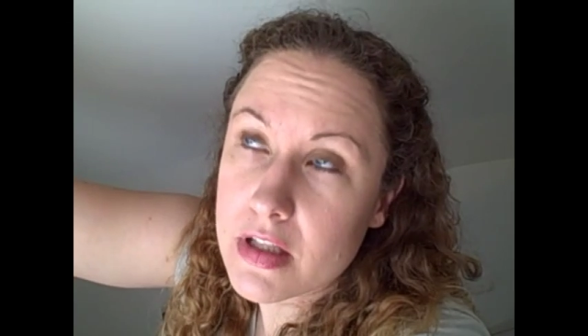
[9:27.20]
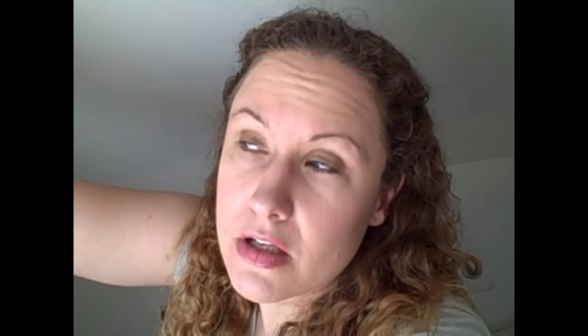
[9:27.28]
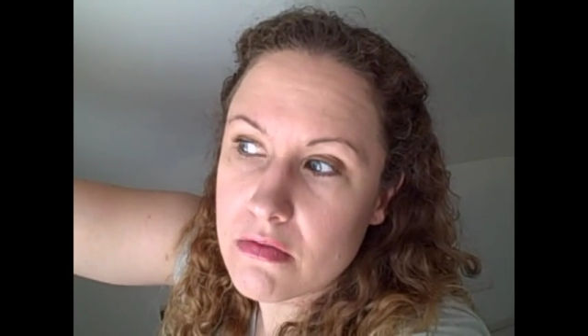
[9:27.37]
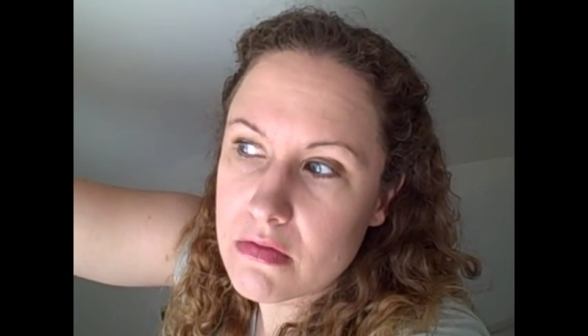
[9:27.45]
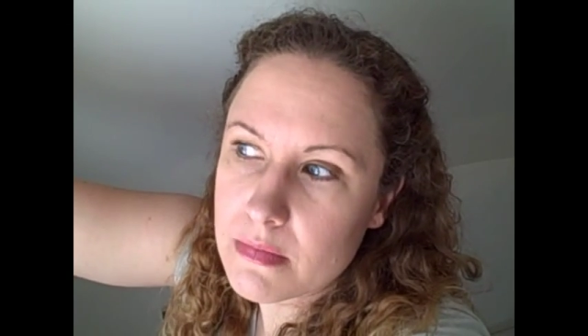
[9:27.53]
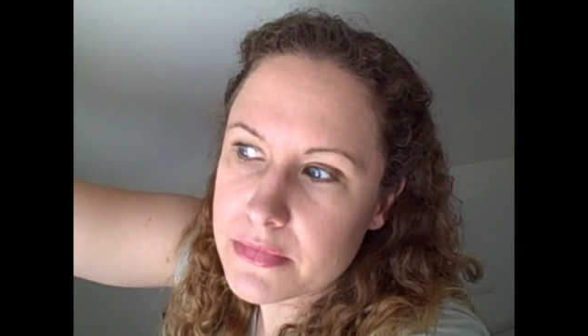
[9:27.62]

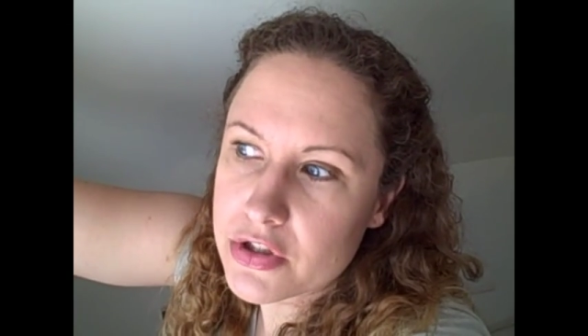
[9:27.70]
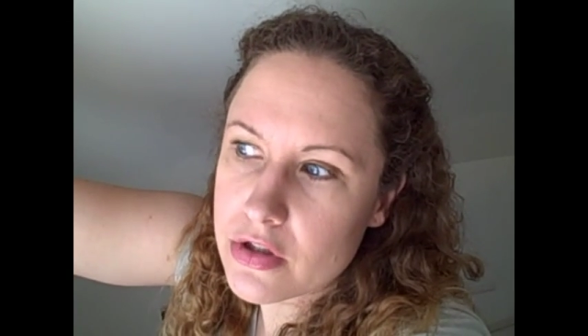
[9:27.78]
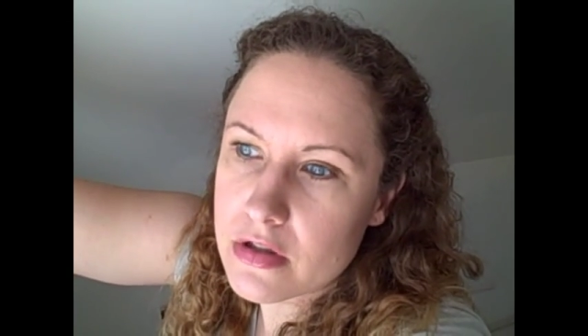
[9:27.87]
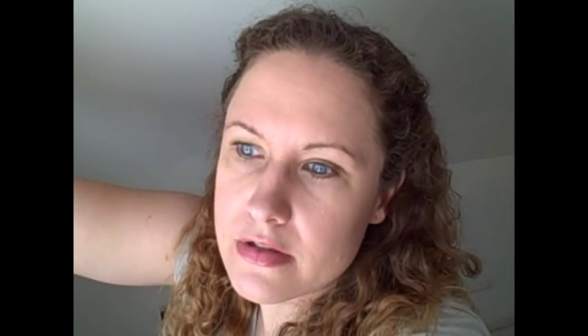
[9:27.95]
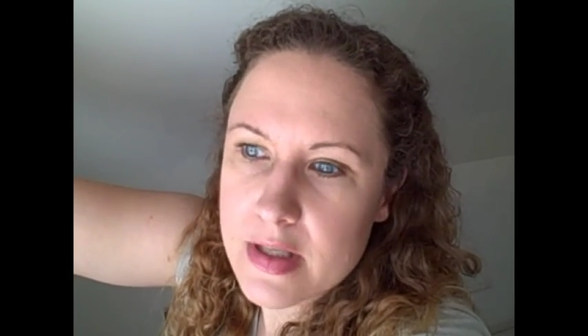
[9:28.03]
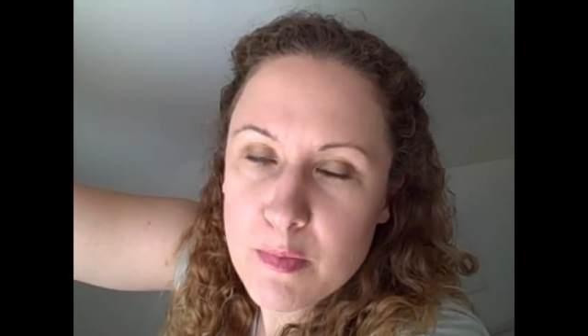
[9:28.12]
I'm
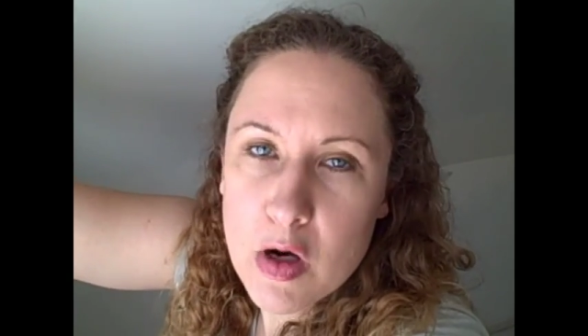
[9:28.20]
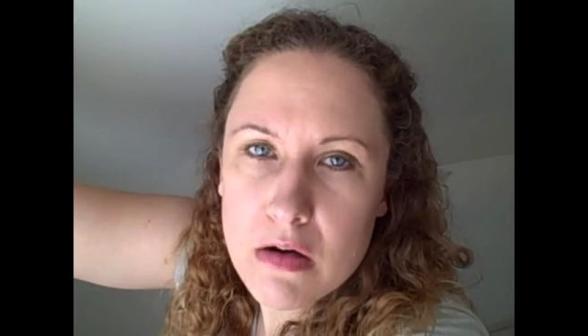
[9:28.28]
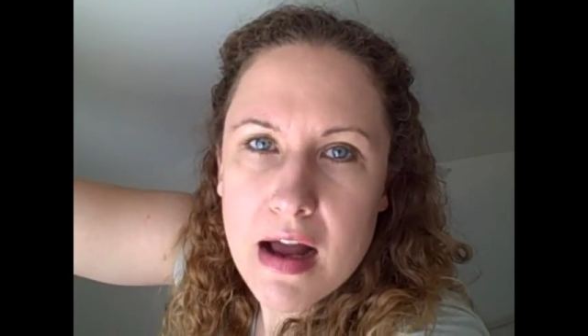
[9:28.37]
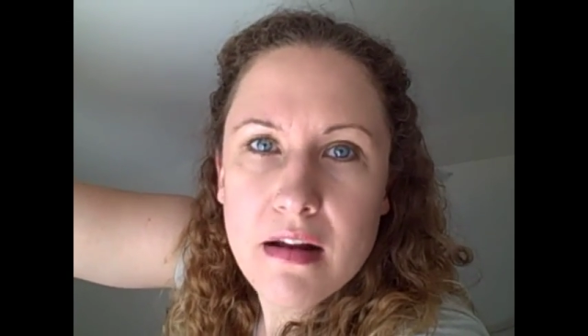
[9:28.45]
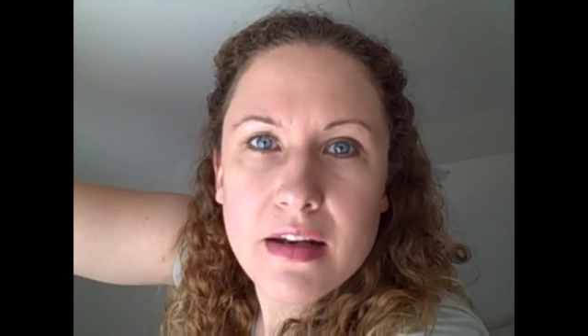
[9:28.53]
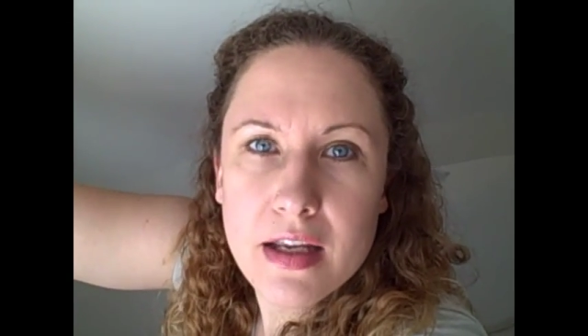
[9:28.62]
sure somewhere
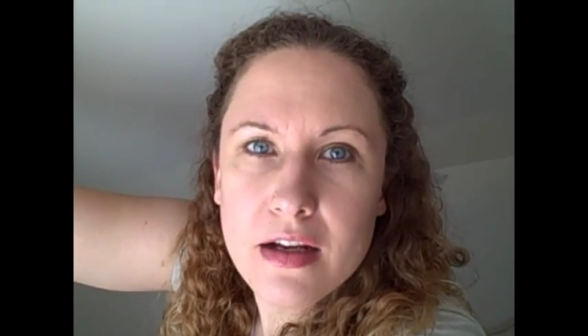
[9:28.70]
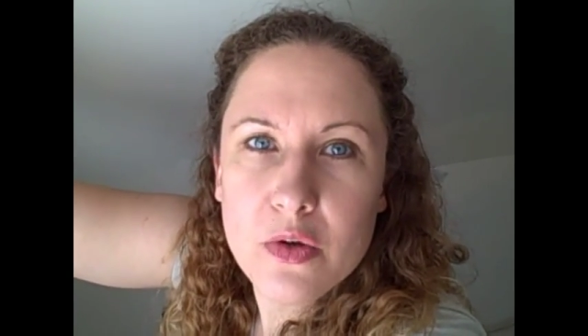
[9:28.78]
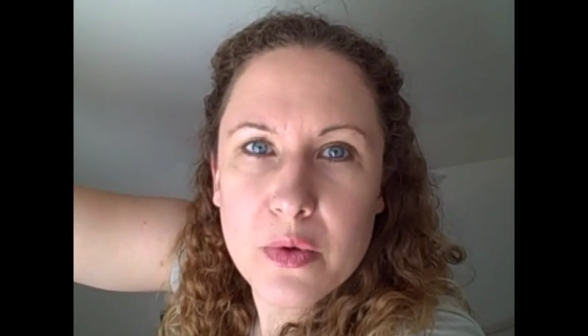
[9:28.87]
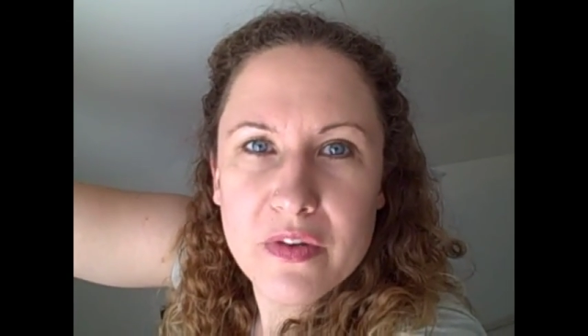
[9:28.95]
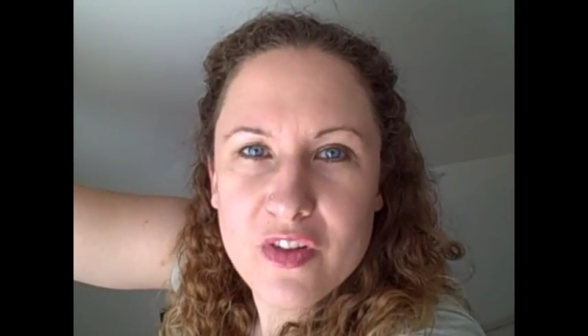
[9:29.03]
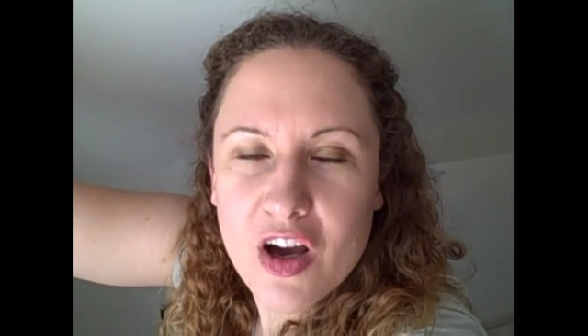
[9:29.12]
around here
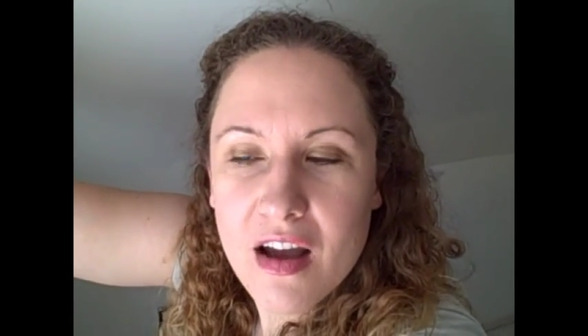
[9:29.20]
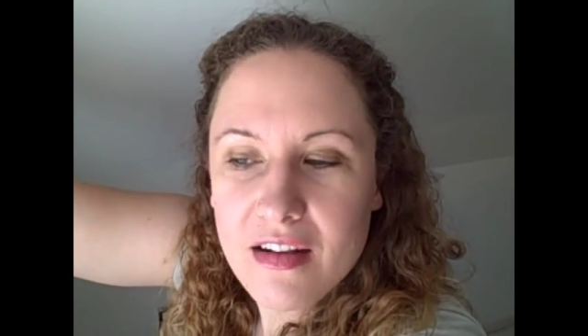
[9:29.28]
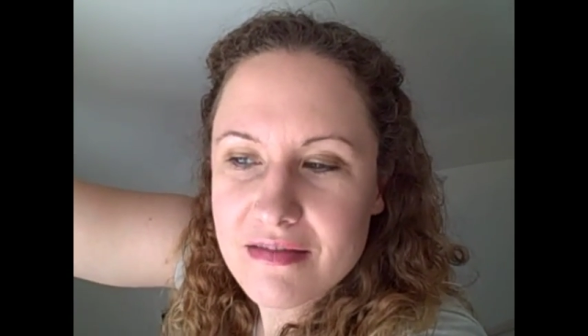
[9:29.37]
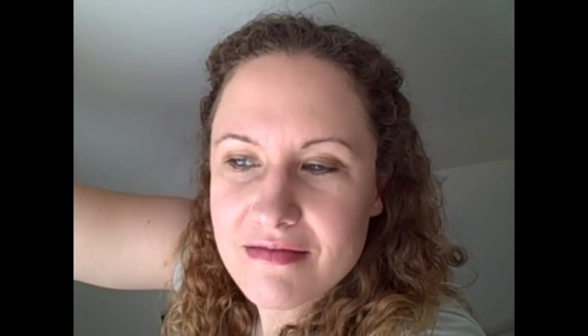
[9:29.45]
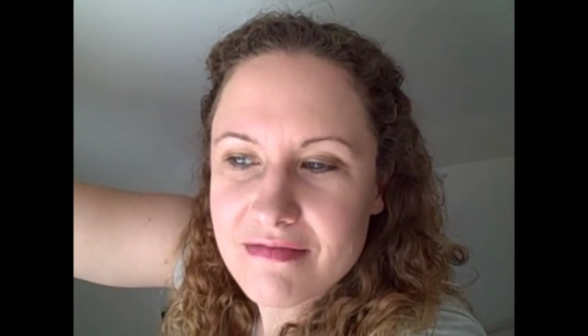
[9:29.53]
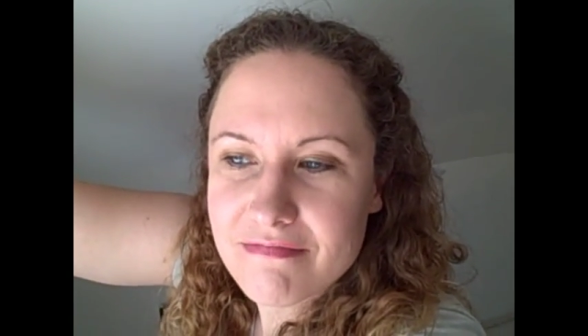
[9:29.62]
we've got
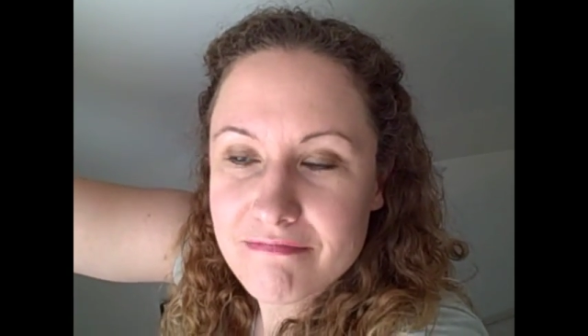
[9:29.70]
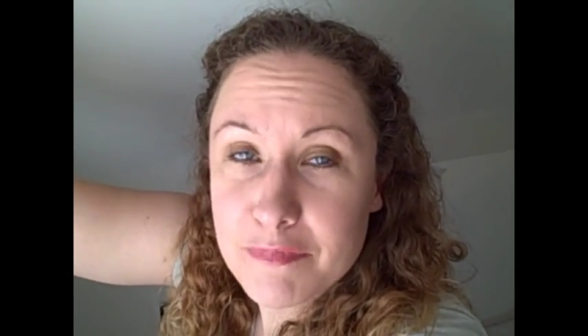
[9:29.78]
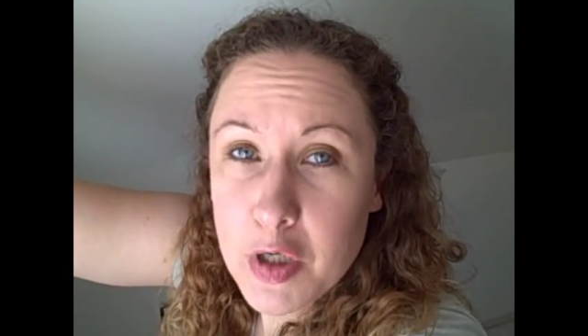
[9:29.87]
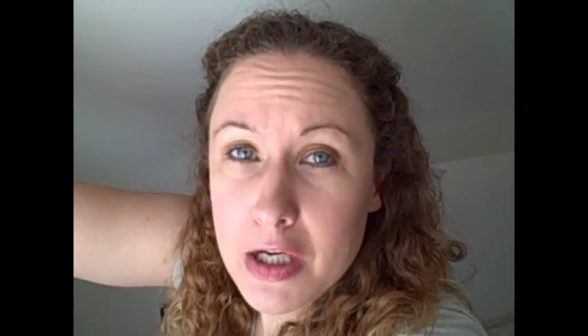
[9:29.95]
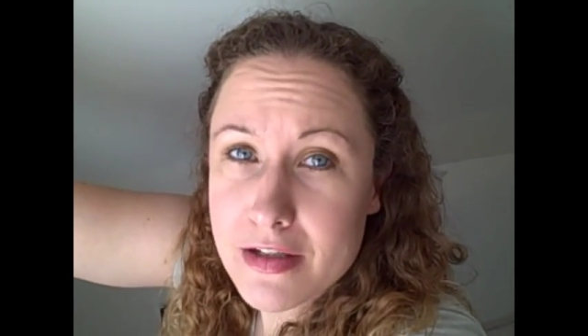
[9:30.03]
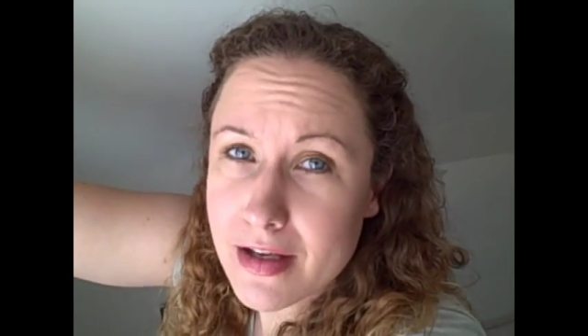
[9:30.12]

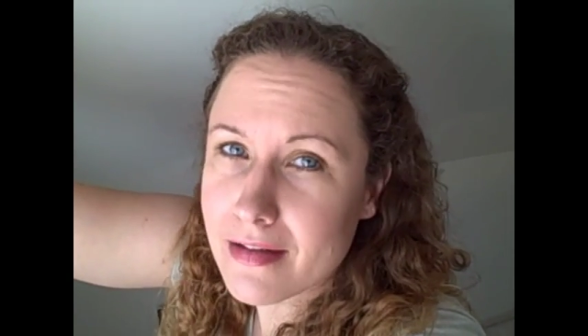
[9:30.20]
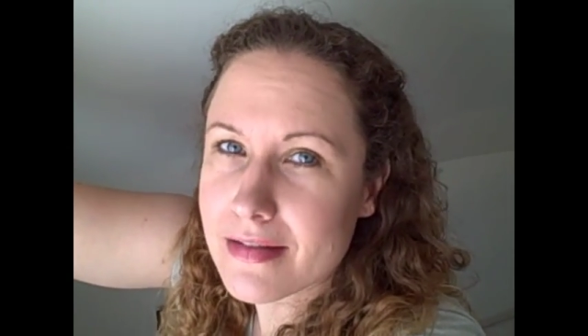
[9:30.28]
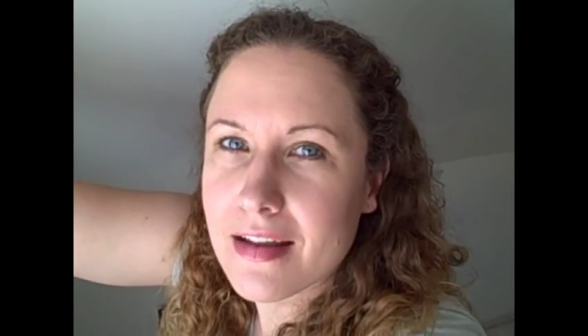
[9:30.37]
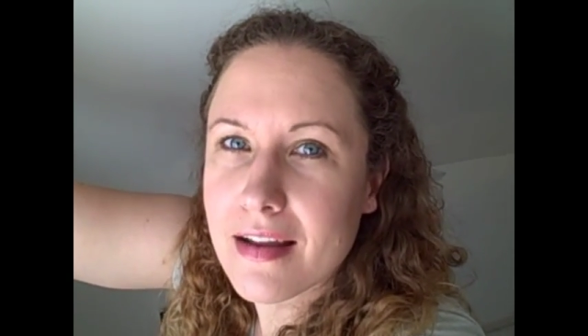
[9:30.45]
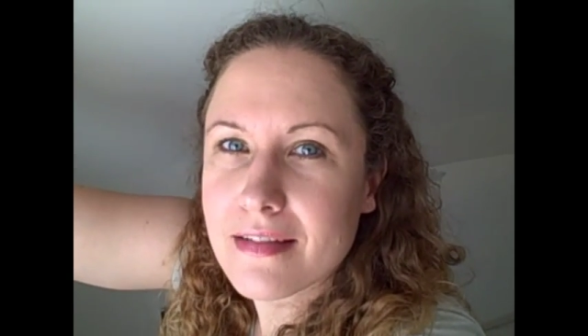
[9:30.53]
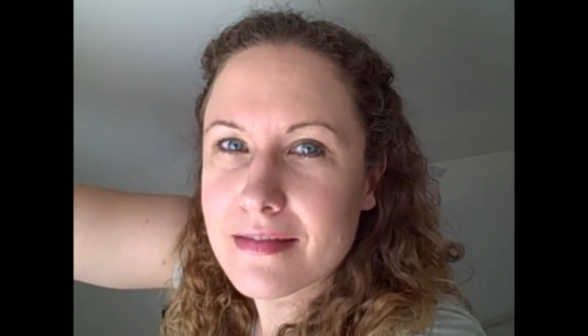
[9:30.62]
projects
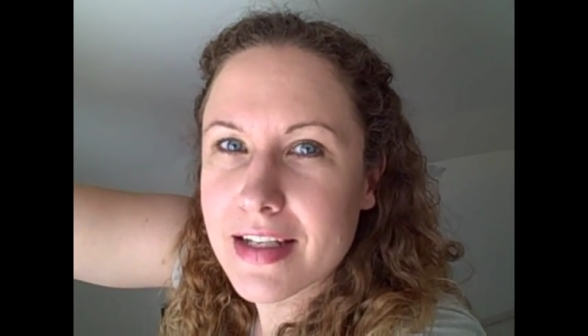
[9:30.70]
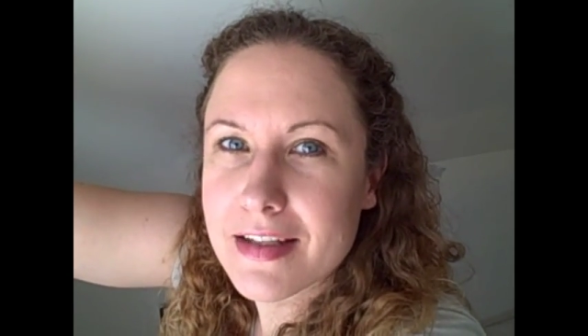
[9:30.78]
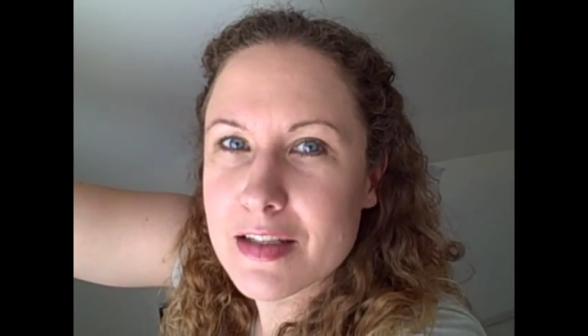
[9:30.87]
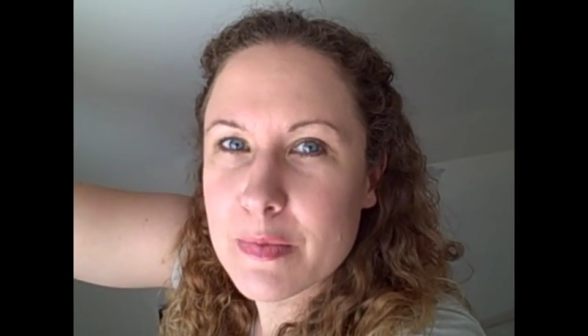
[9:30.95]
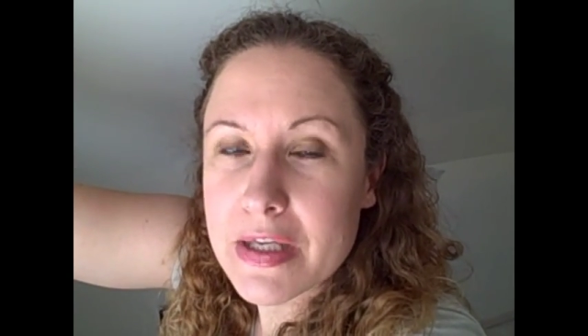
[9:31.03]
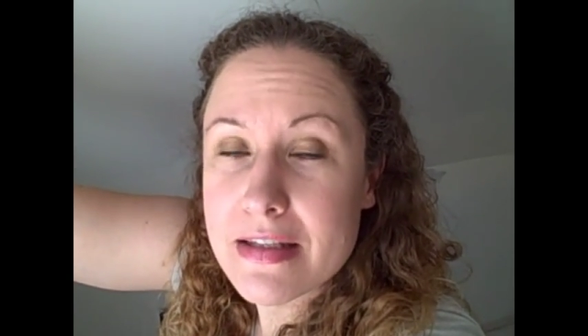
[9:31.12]
that need
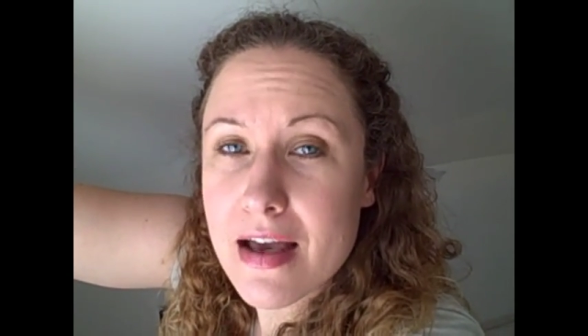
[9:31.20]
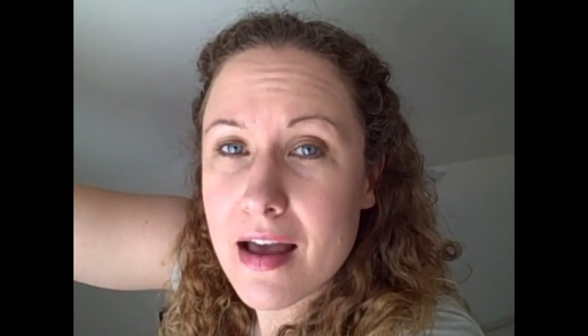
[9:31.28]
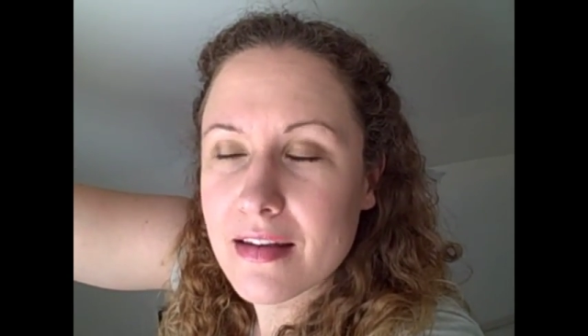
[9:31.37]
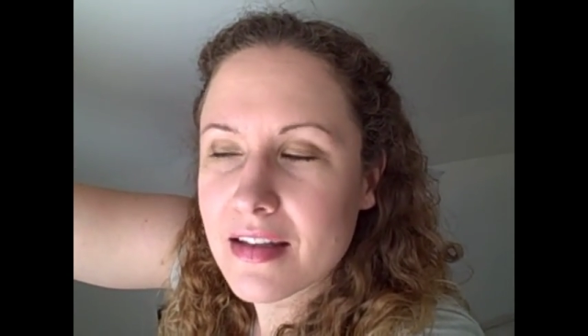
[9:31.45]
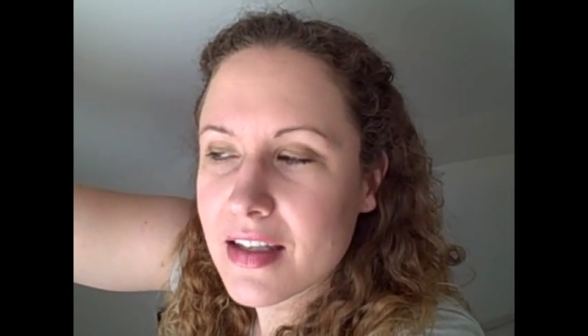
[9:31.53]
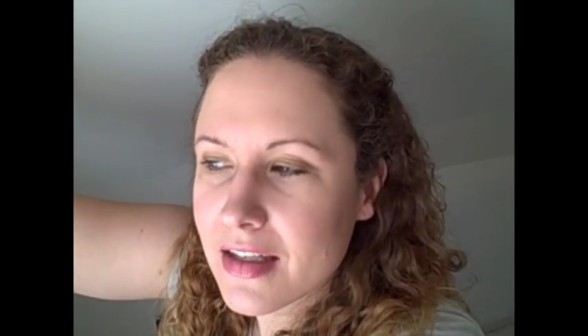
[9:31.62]
to be done.